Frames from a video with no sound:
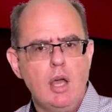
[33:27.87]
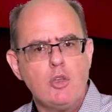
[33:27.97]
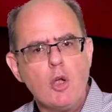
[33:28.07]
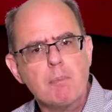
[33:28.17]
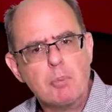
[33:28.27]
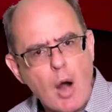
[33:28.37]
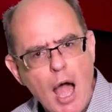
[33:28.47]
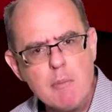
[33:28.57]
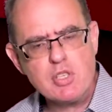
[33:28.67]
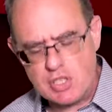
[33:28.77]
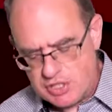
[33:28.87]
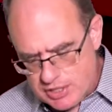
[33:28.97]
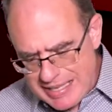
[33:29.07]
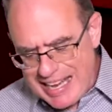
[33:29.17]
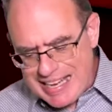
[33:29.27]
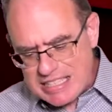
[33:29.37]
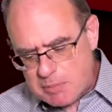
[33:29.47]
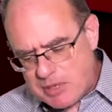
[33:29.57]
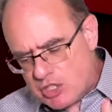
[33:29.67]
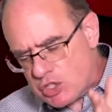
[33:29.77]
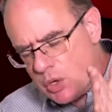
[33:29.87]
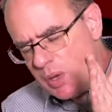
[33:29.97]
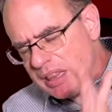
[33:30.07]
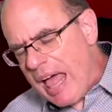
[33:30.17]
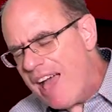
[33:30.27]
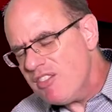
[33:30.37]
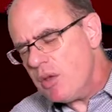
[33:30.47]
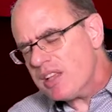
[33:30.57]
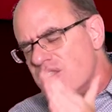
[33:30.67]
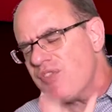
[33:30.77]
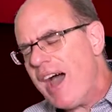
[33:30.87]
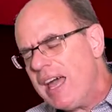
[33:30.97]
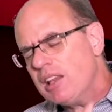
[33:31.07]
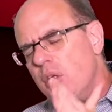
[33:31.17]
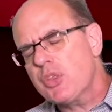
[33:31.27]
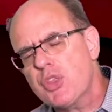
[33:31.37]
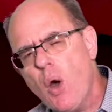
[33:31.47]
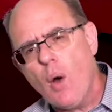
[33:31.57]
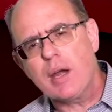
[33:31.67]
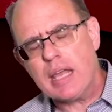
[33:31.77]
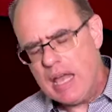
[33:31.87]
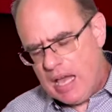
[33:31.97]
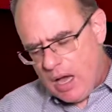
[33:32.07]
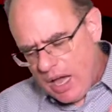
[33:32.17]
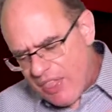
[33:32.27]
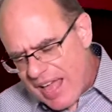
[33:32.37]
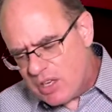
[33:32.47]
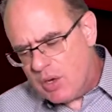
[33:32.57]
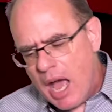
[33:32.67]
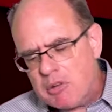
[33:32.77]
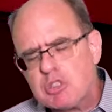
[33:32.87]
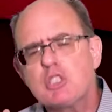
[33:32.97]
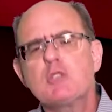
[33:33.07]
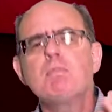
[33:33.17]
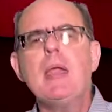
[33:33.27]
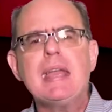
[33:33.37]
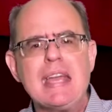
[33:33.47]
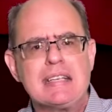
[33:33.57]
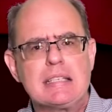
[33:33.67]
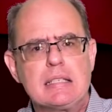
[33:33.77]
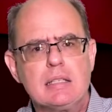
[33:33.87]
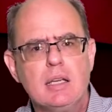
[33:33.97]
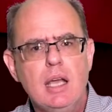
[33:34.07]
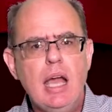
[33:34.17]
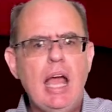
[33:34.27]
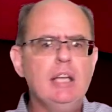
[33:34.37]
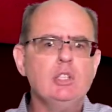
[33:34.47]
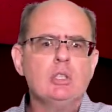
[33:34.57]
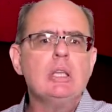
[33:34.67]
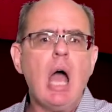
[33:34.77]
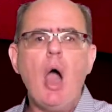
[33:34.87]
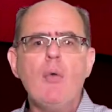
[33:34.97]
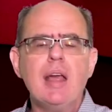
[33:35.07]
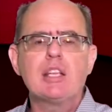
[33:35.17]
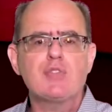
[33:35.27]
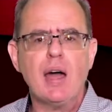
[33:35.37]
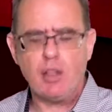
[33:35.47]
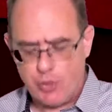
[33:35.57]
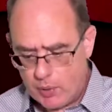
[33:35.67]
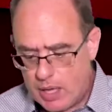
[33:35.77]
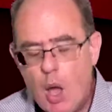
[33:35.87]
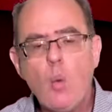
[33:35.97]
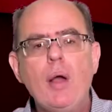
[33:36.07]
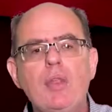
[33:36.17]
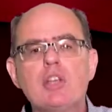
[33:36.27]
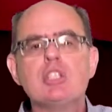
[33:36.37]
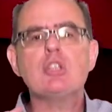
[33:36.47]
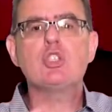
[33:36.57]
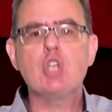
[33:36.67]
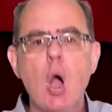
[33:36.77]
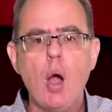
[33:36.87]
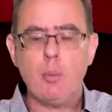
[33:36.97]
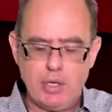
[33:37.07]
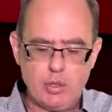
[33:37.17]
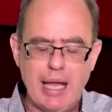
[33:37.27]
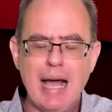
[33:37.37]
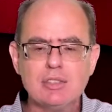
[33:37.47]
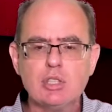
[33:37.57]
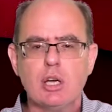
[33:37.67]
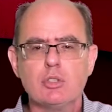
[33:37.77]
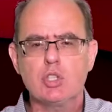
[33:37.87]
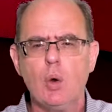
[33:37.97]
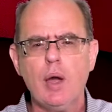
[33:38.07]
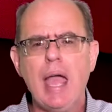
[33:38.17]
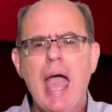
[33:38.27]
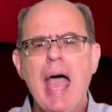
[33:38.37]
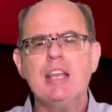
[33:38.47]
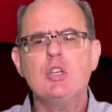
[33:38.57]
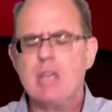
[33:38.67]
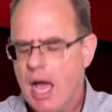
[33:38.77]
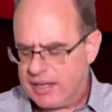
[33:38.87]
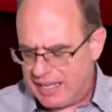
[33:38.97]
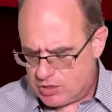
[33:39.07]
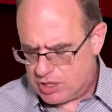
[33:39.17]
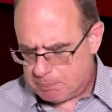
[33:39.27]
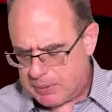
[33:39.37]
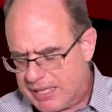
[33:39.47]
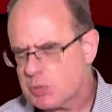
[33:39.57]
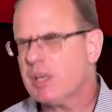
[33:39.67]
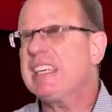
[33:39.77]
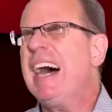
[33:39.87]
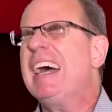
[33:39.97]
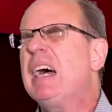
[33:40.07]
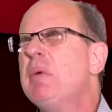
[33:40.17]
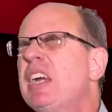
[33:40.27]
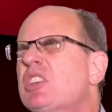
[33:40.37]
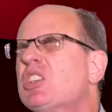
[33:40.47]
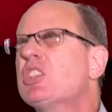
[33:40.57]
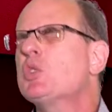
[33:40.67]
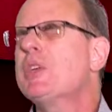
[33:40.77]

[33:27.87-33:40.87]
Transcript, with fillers: Your promises need to be so alive in you as final authority that you now speak it and you'll know that it's final authority when there's a joy, when you count it all joy, and you now get to the place where God, I'm here to just